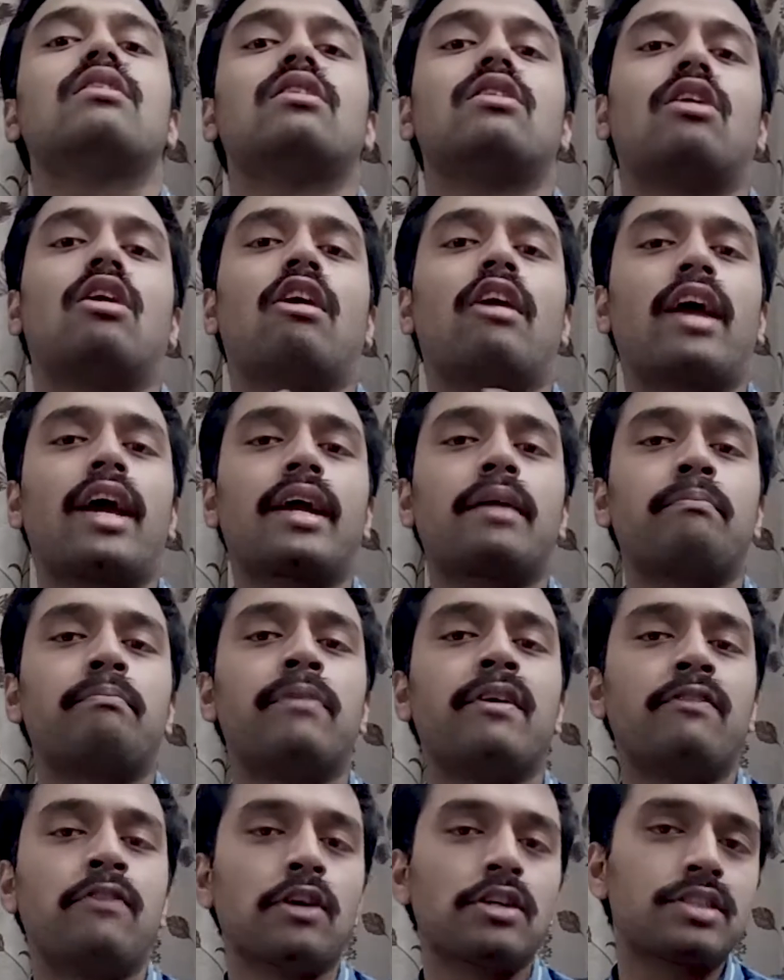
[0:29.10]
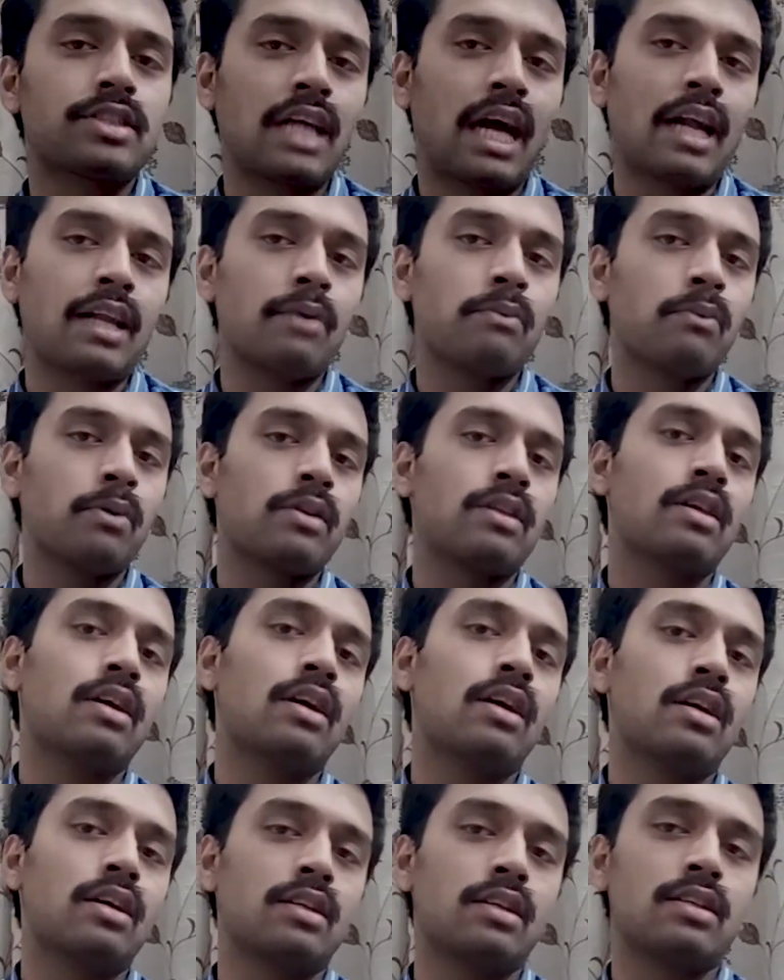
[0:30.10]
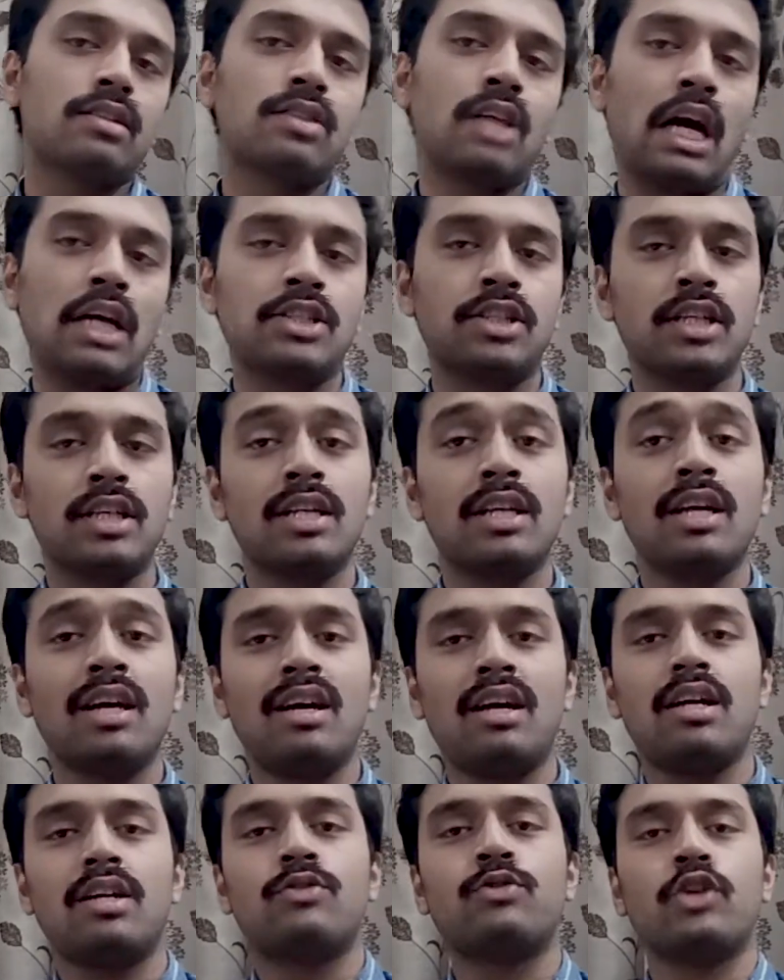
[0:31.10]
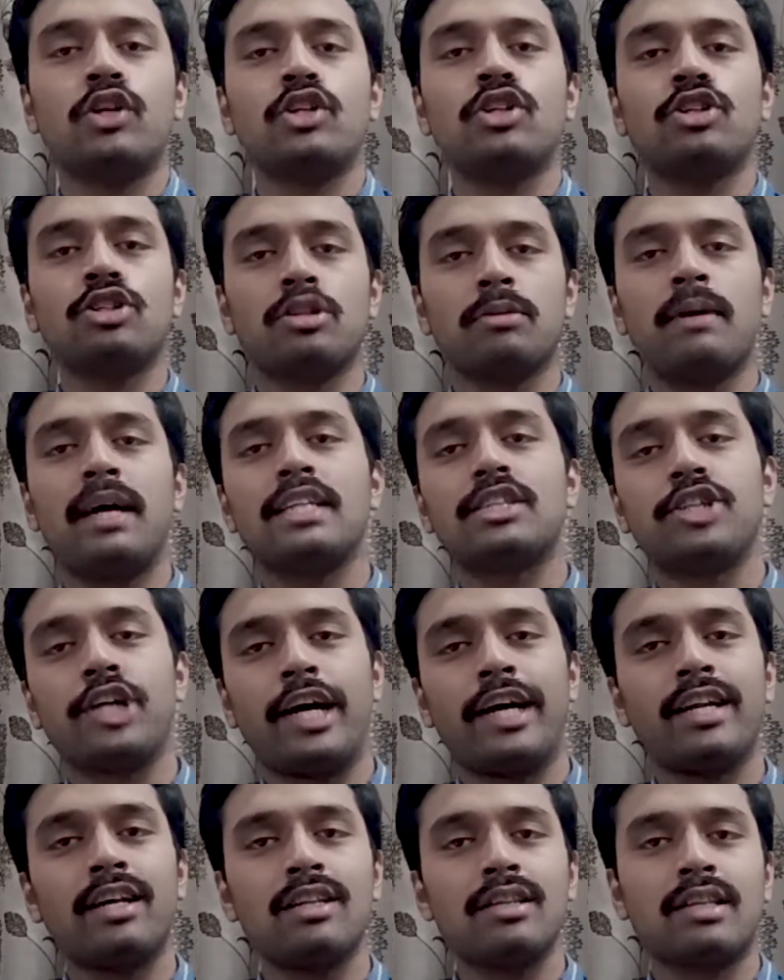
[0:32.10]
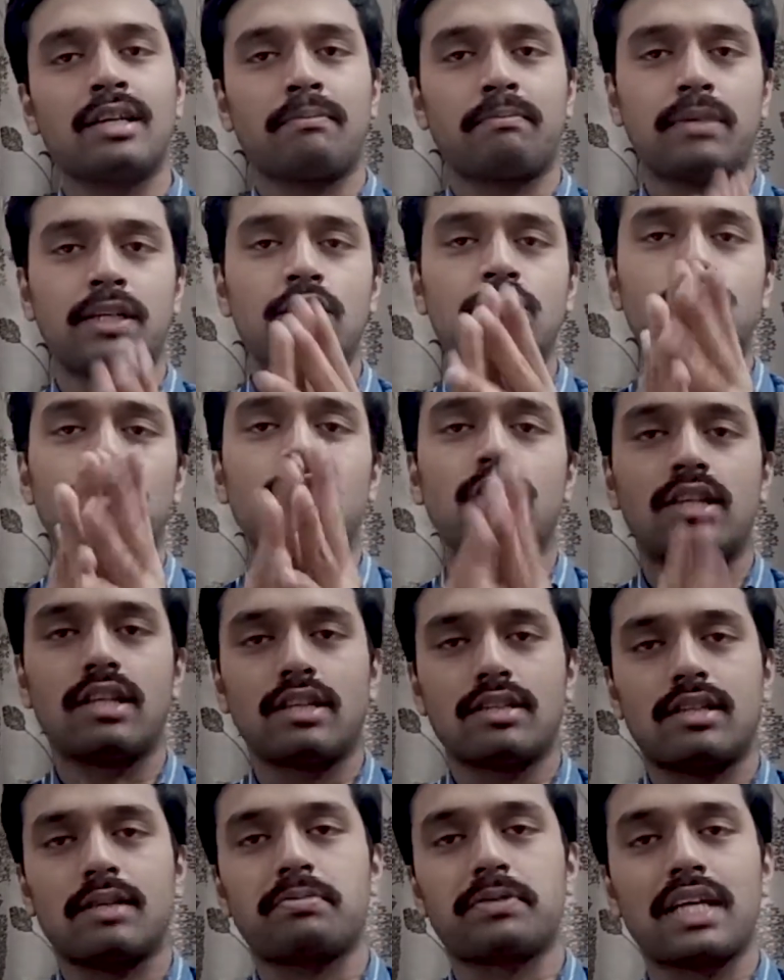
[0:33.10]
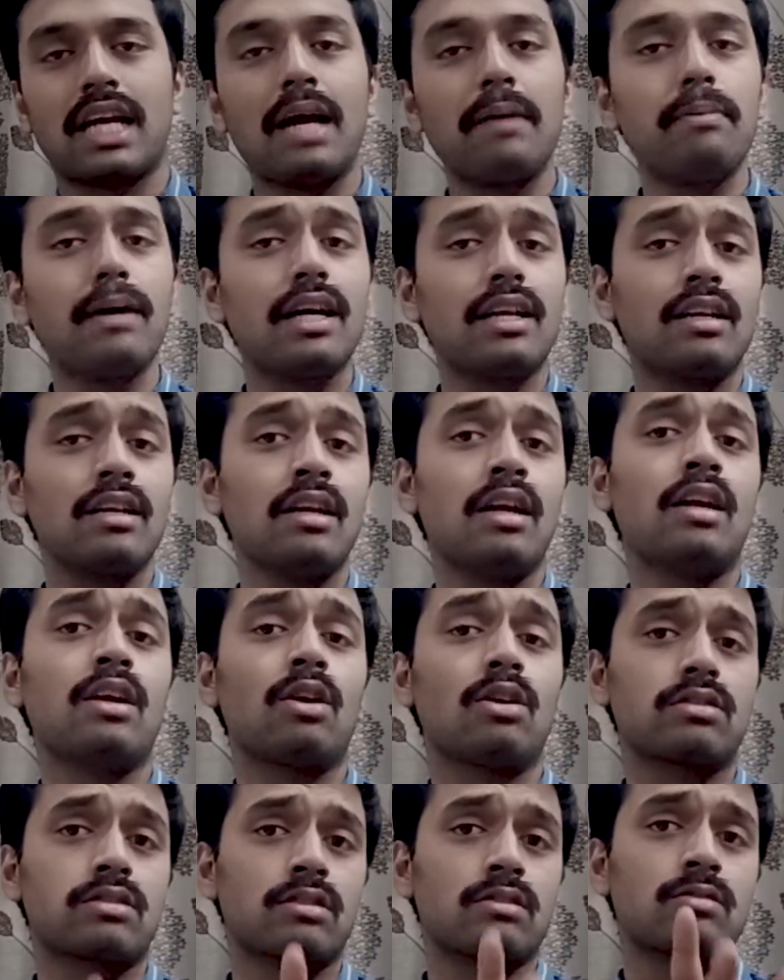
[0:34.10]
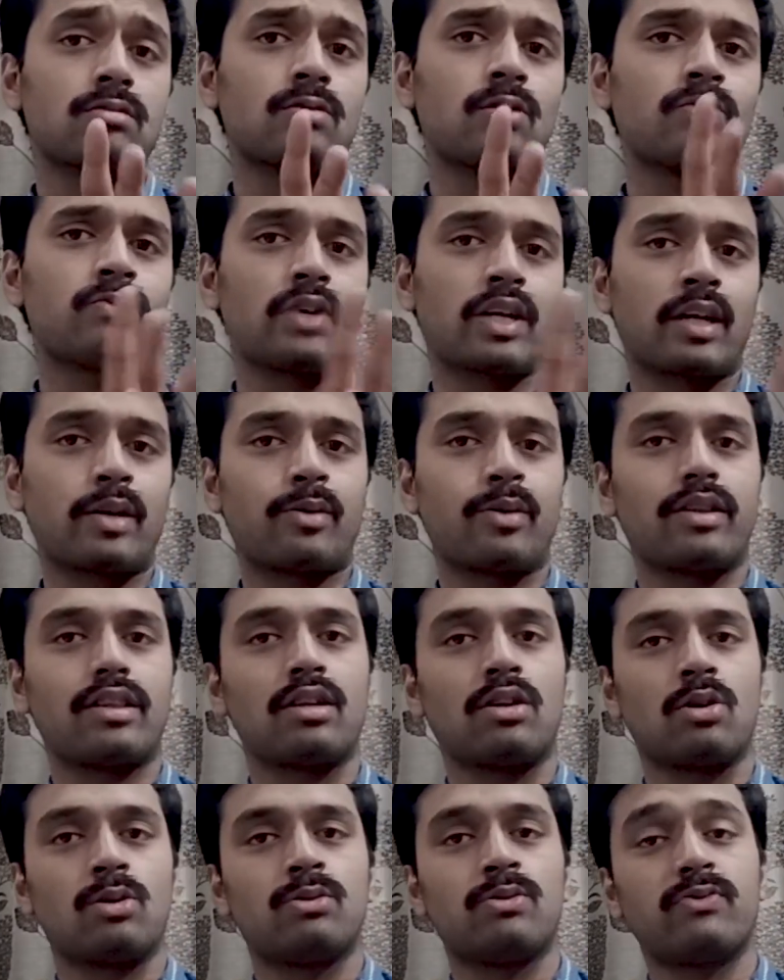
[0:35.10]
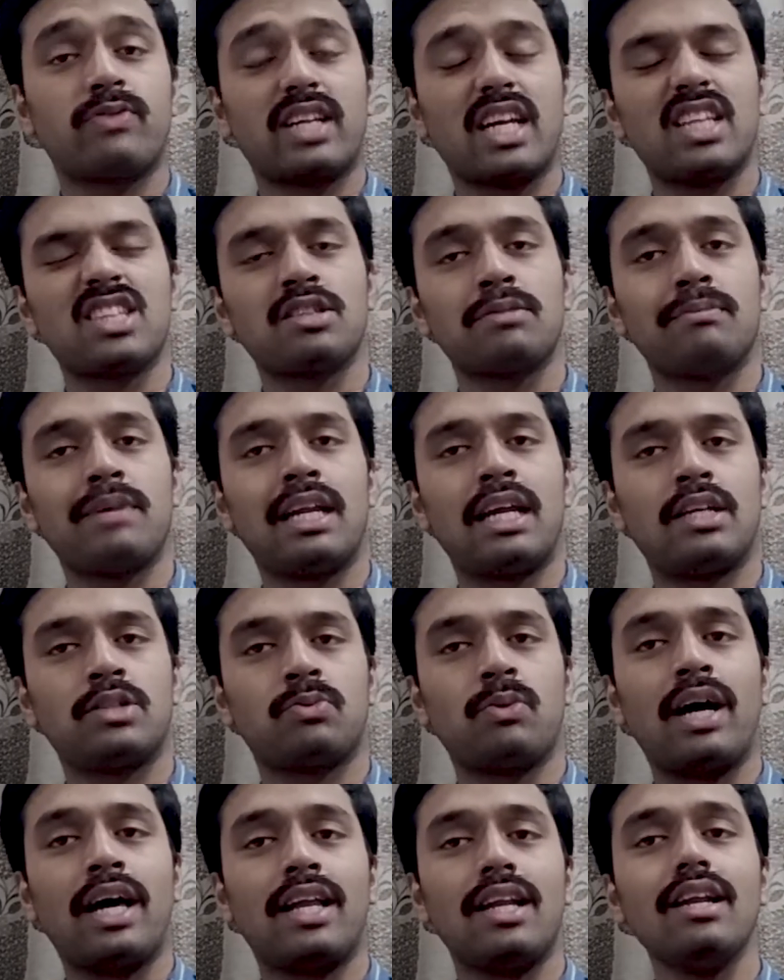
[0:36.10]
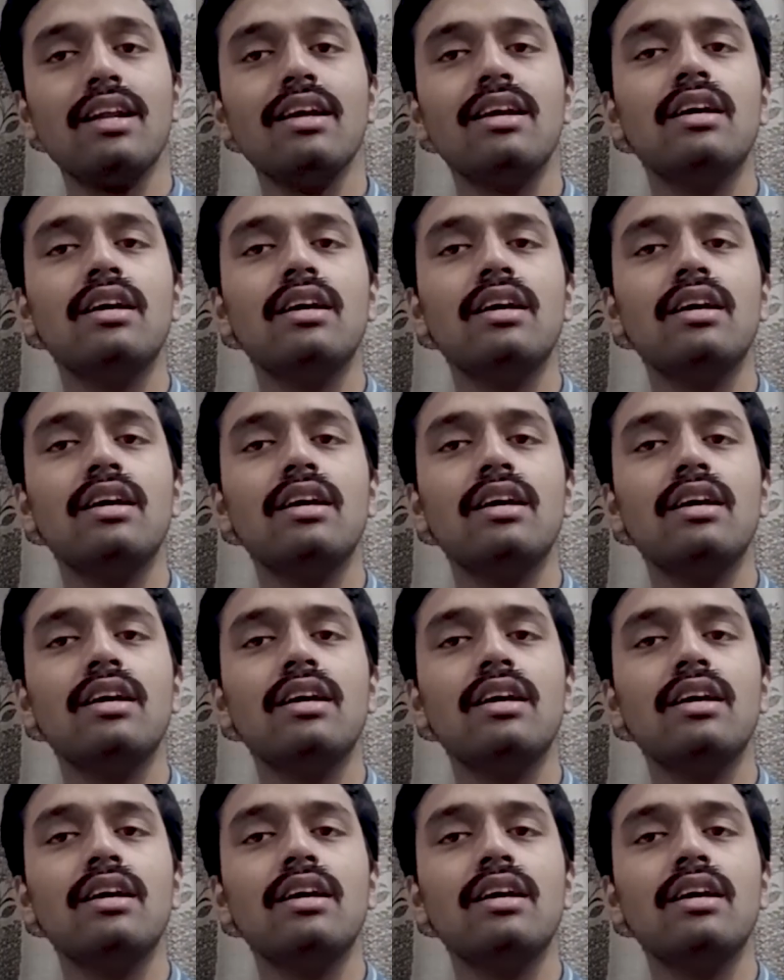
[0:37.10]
Alright, before starting with the discussion, if you're new to my channel, then please do hit the subscribe button and also don't forget to hit the notification bell as well.